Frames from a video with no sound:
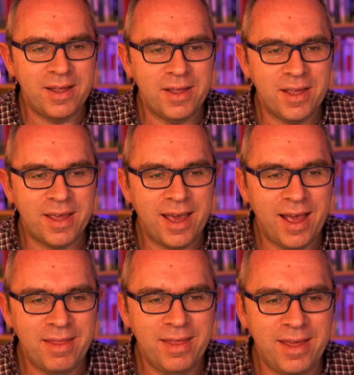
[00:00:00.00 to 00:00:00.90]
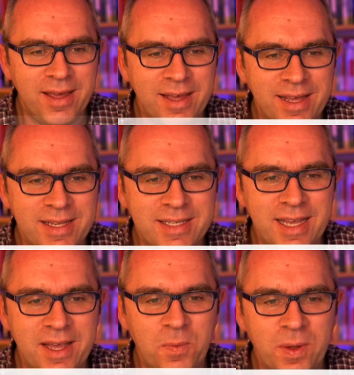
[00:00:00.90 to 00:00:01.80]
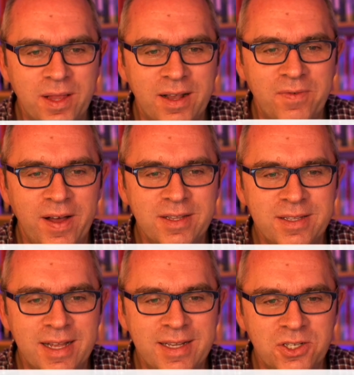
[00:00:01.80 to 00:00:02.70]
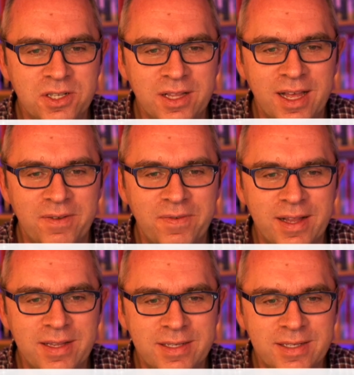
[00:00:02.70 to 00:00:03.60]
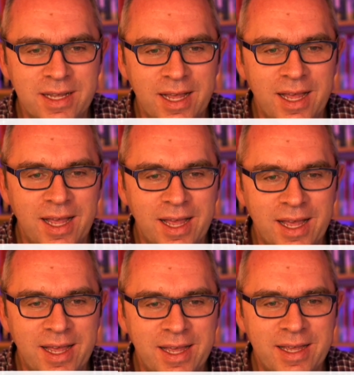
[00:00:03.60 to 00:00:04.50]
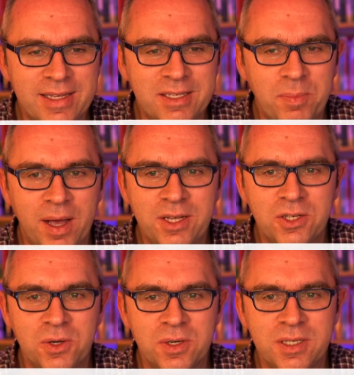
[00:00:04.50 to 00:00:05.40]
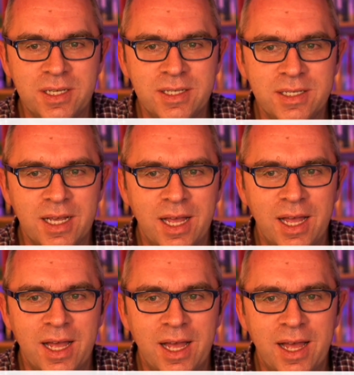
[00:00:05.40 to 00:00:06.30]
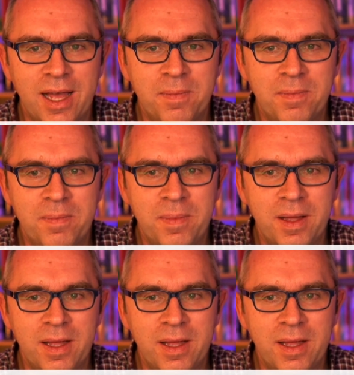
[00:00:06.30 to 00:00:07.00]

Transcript: Kathy is saying, will additional advanced Spanish courses will